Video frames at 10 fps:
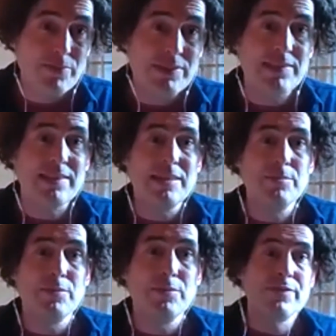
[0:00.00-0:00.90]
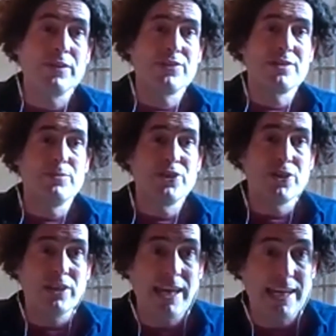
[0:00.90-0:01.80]
which is a team of customer
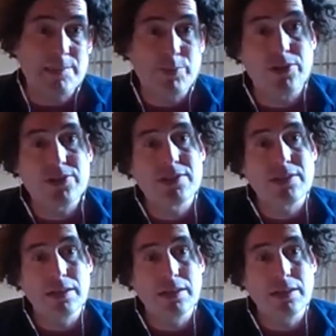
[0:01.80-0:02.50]
journey experts,